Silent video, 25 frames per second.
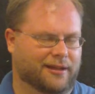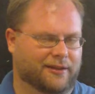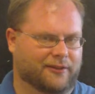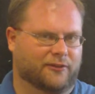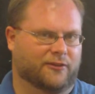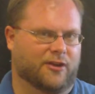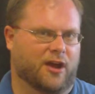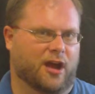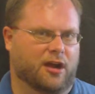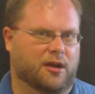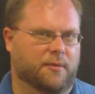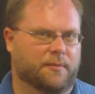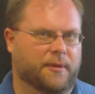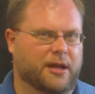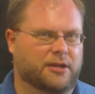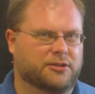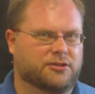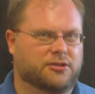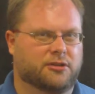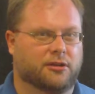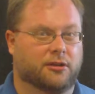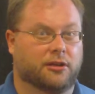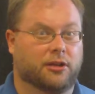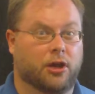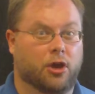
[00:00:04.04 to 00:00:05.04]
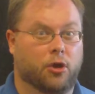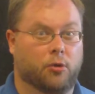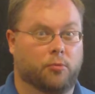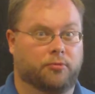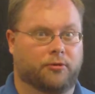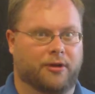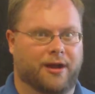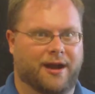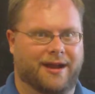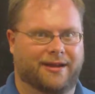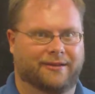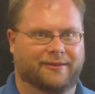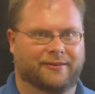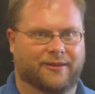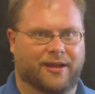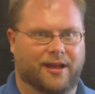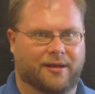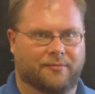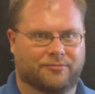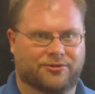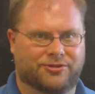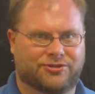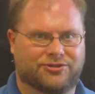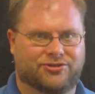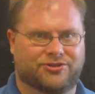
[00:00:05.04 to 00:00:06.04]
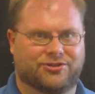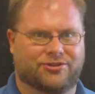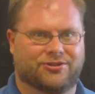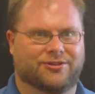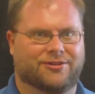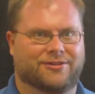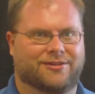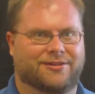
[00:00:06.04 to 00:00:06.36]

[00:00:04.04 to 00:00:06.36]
Let's talk about your low brass embouchure.